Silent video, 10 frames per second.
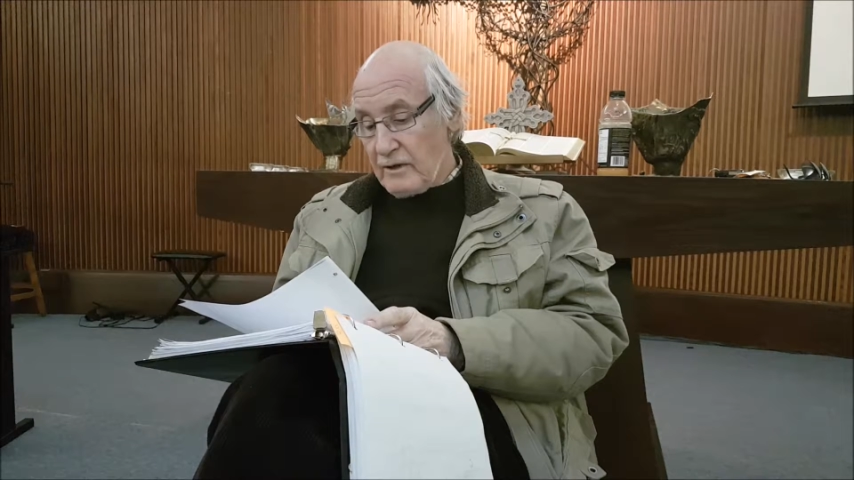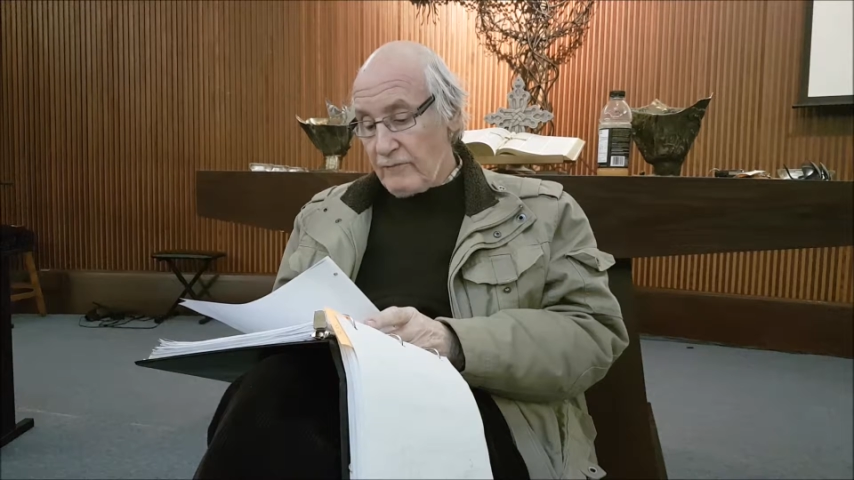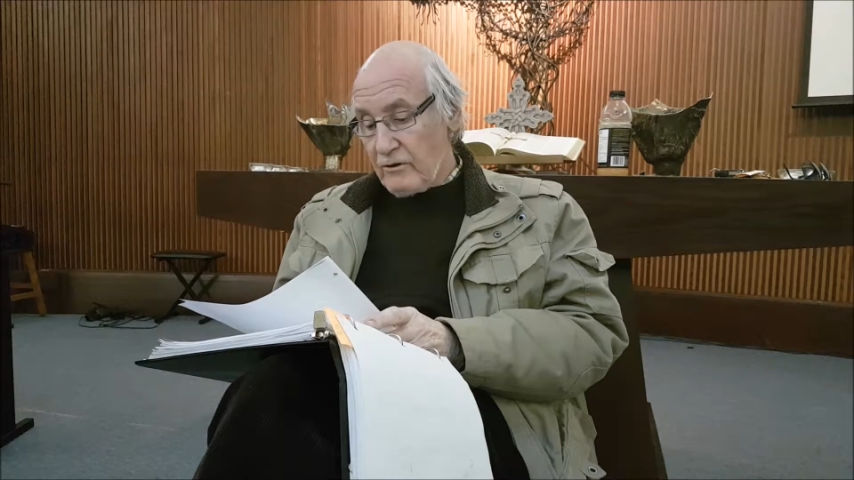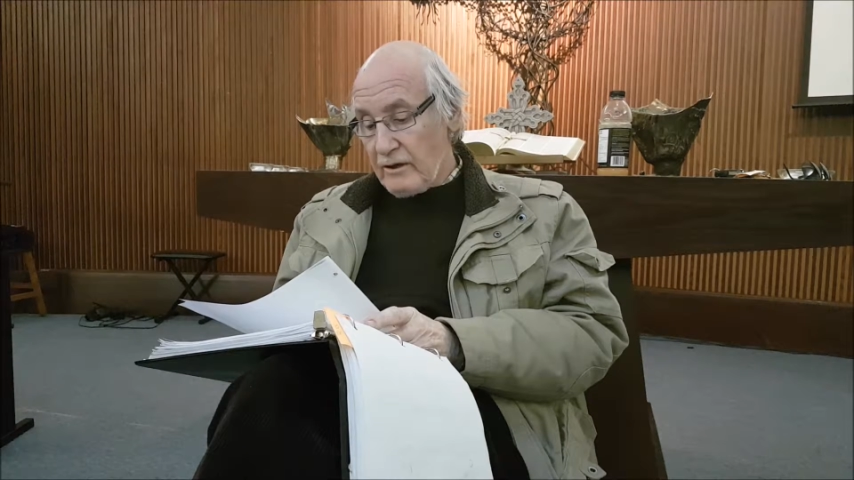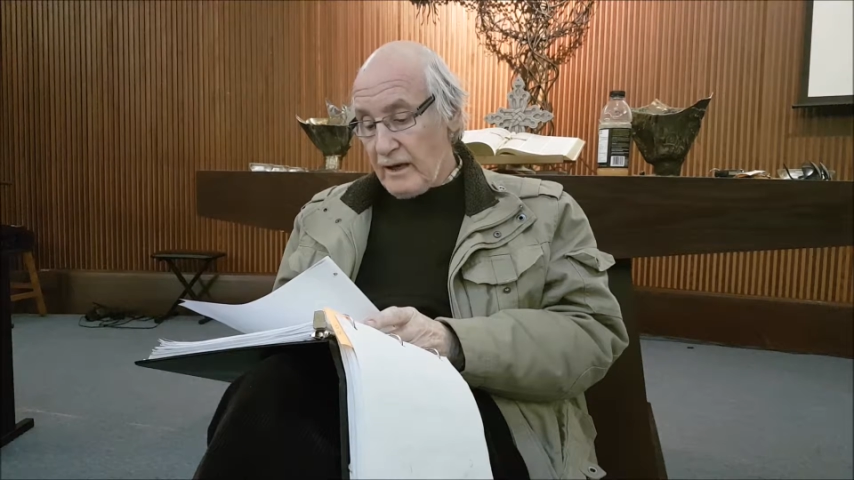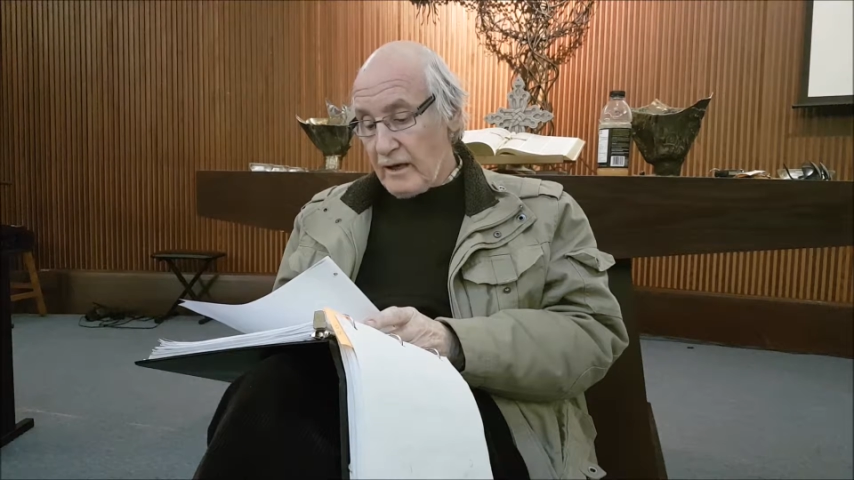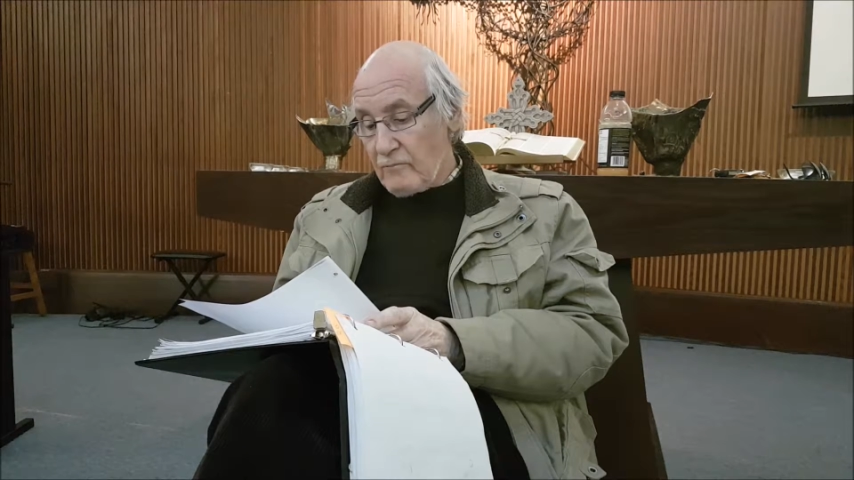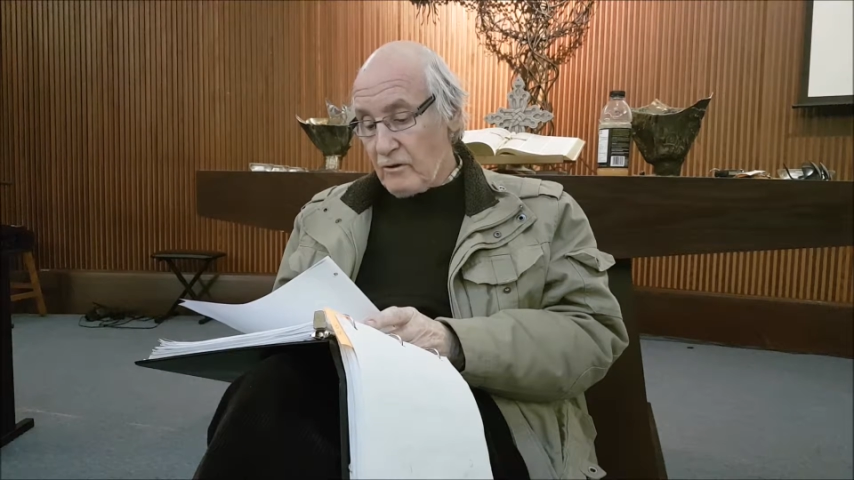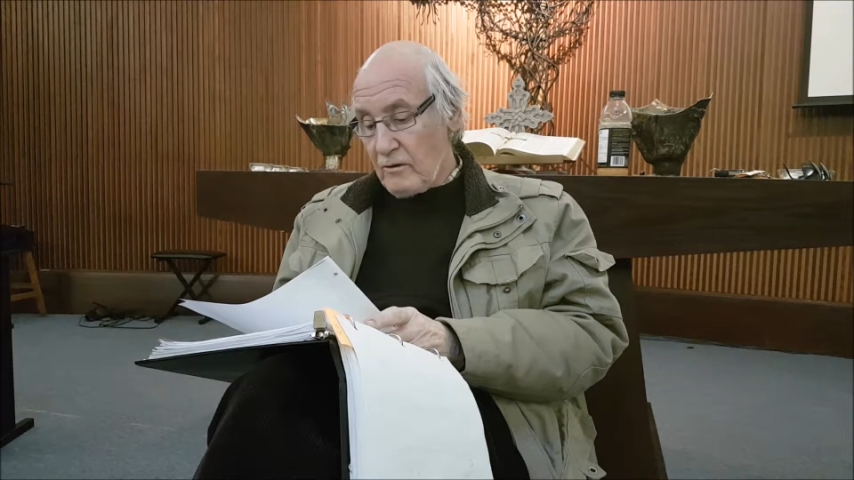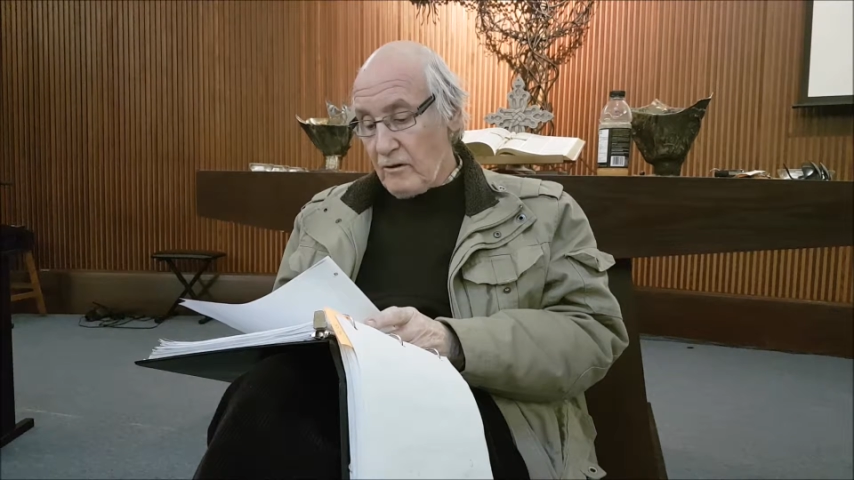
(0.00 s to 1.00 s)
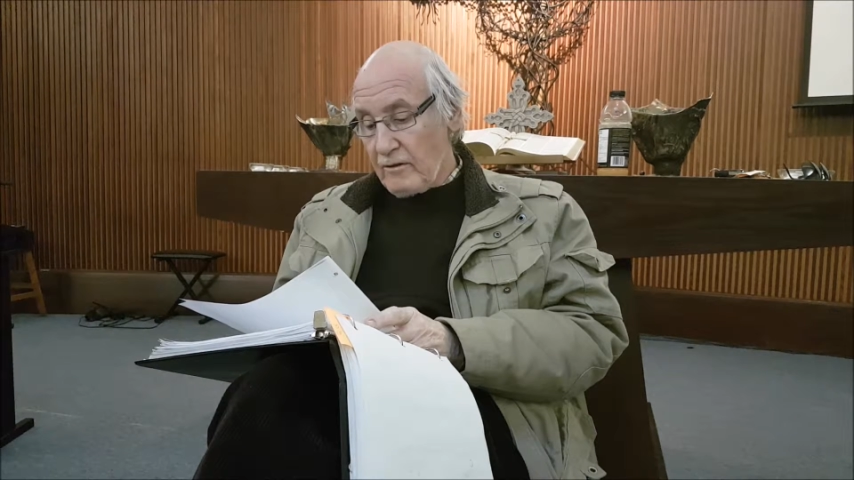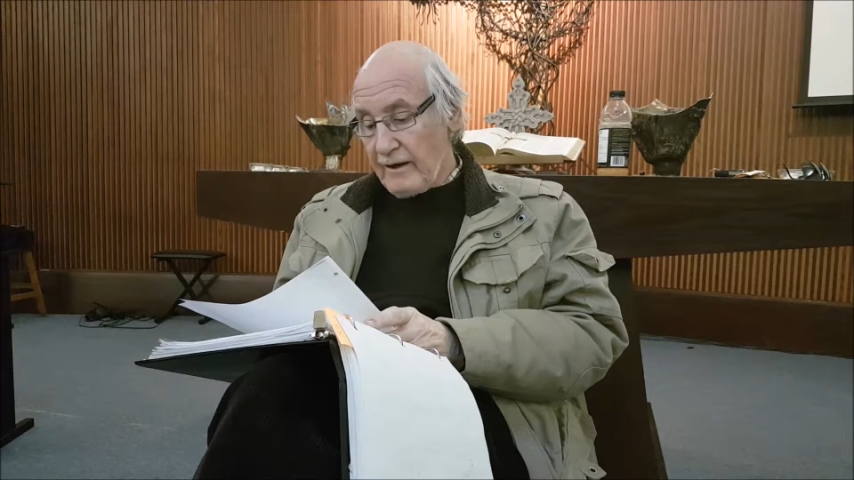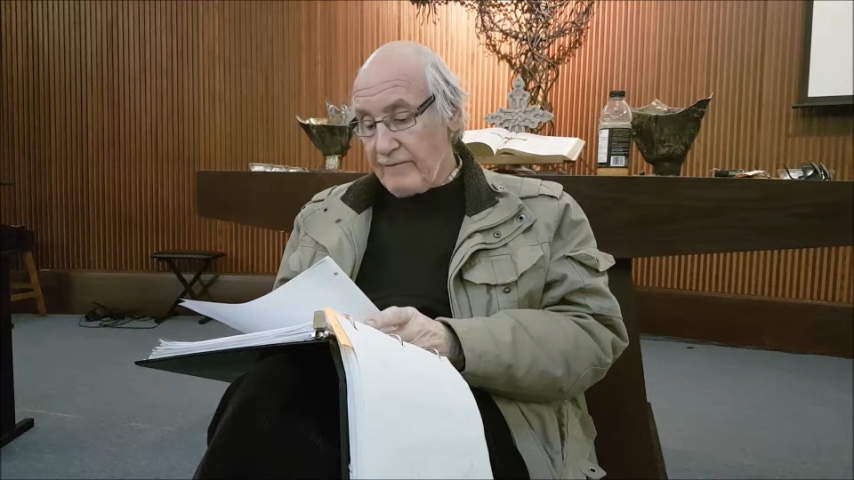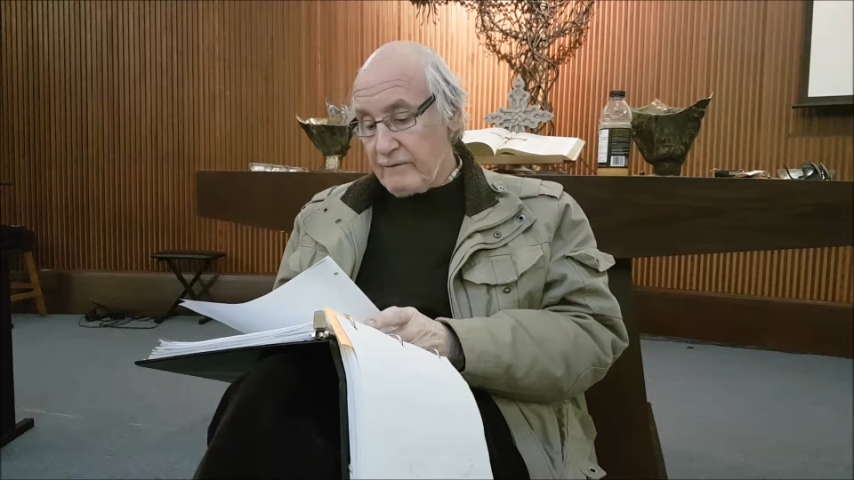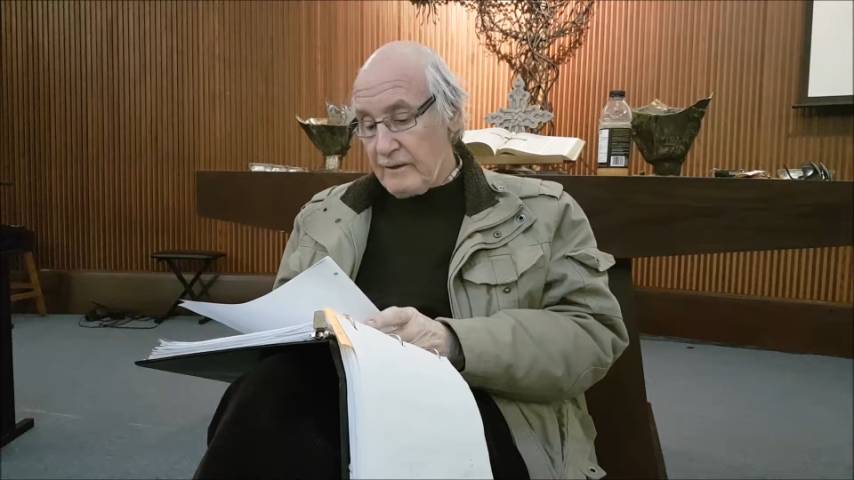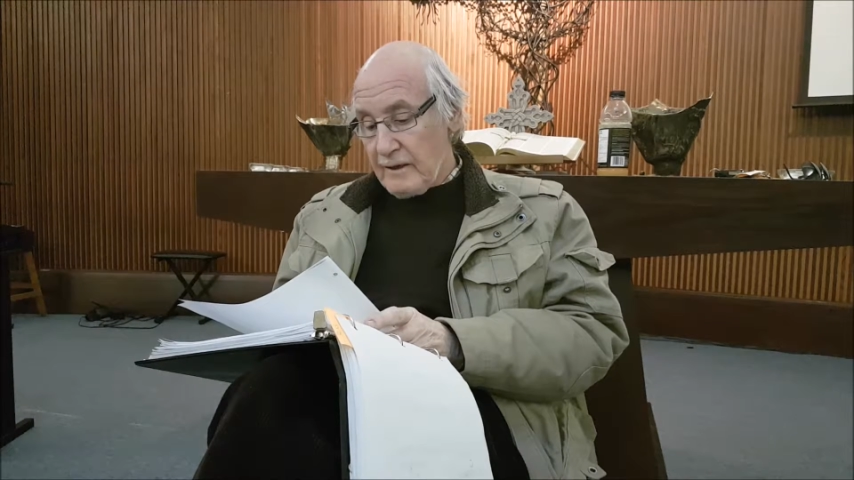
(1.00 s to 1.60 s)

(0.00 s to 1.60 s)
Never again will all life